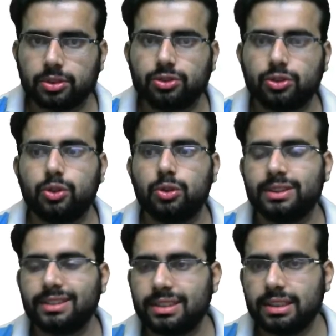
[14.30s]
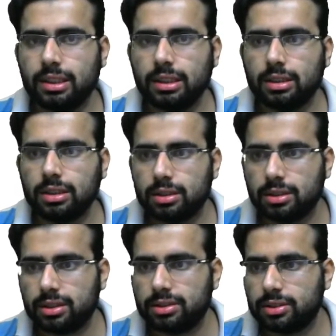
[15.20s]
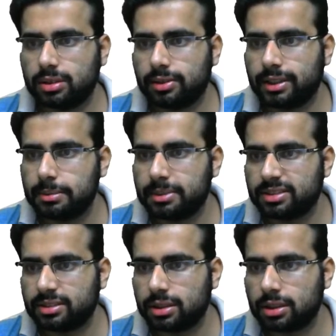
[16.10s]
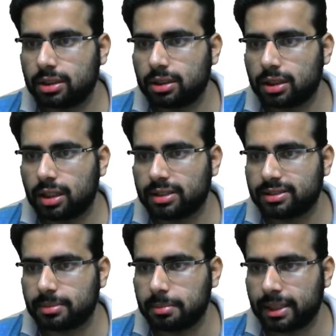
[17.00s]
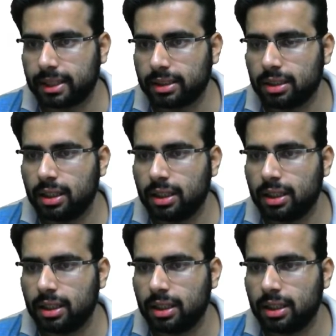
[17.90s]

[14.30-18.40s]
So you can see here, there is a very basic class main,